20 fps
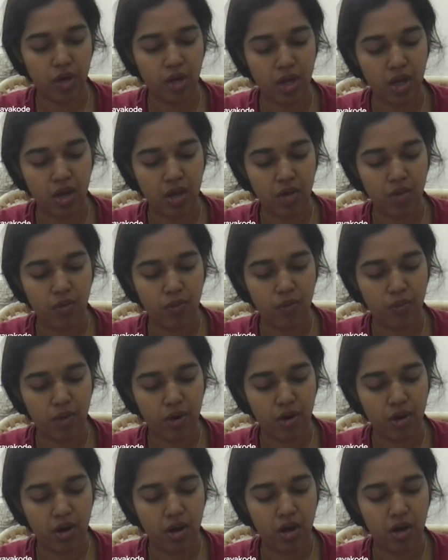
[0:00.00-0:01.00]
for a
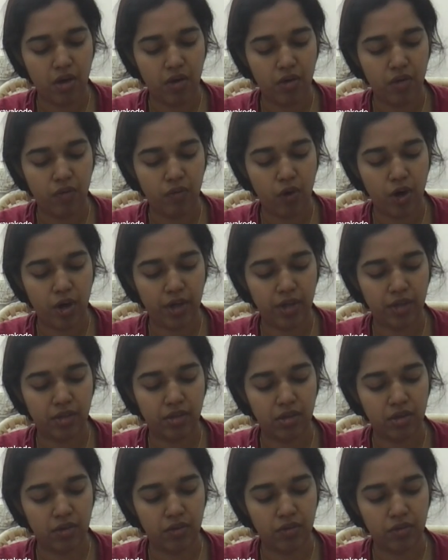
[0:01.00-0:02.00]
not white
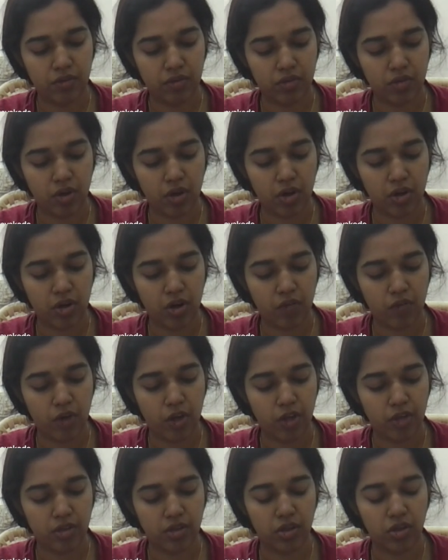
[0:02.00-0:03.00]

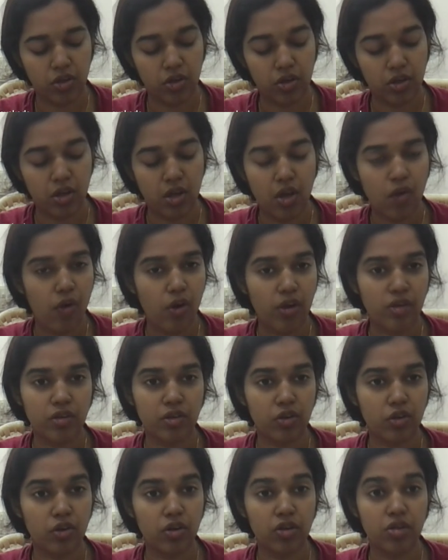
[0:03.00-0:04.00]
circuit. White
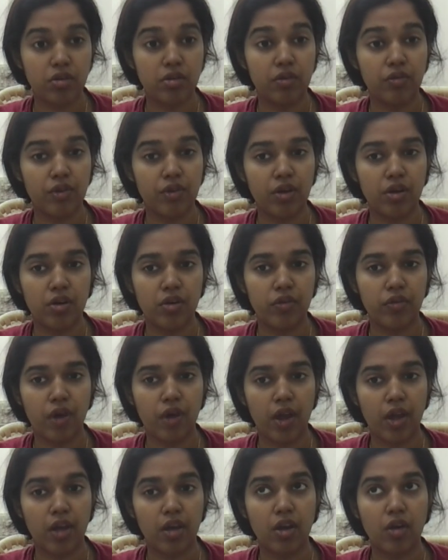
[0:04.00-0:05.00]
circuit is difficult to
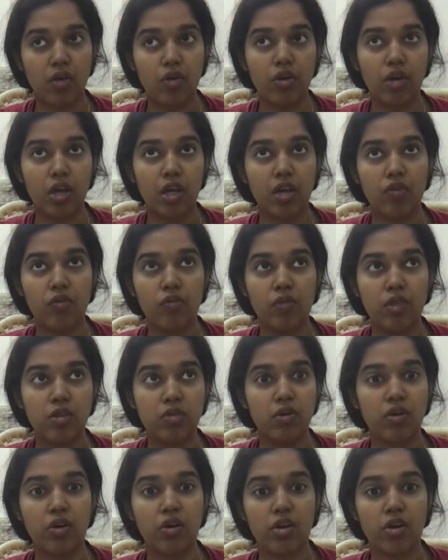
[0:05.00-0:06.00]
find out like
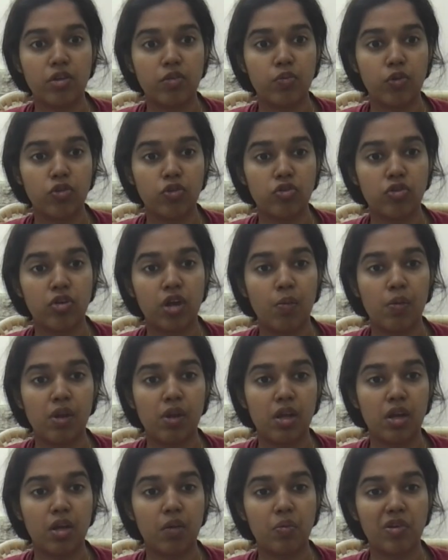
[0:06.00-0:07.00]
which one corresponds to
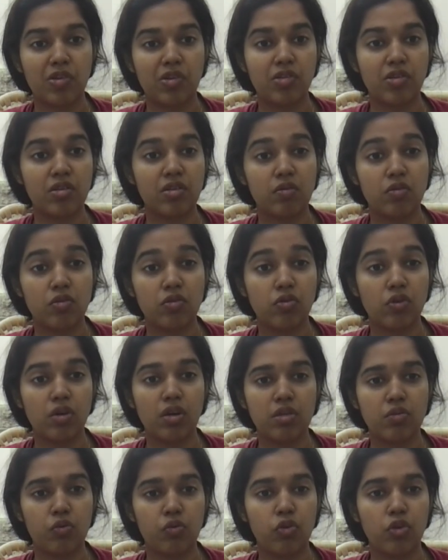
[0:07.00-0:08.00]
double high capacitance, which
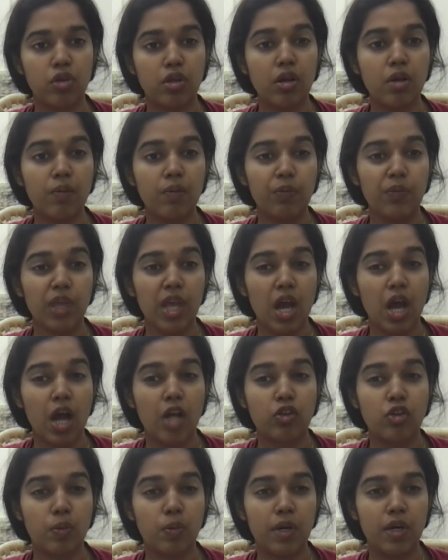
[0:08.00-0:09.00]
one is for the
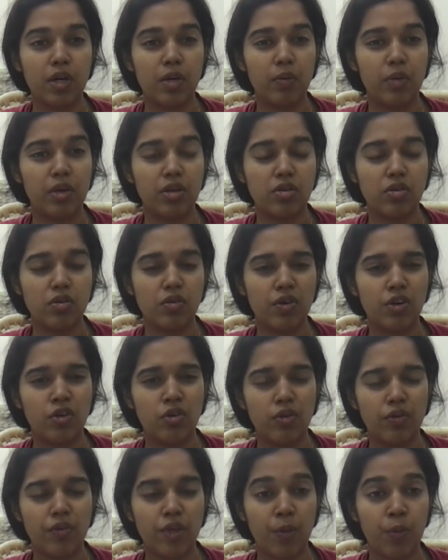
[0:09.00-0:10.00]
adsorbed intermediate. So
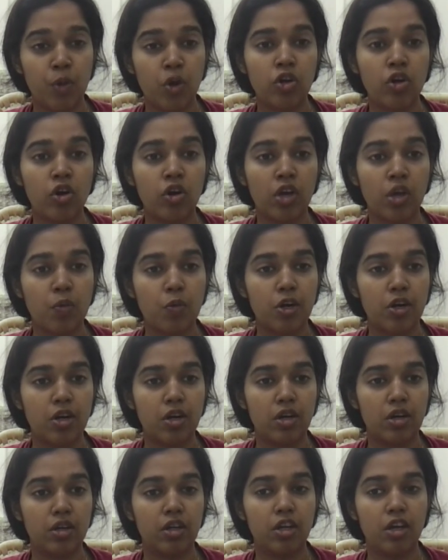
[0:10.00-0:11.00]
we are not talking
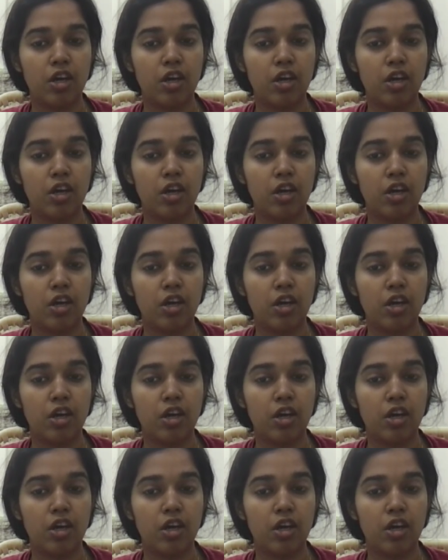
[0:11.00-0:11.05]
about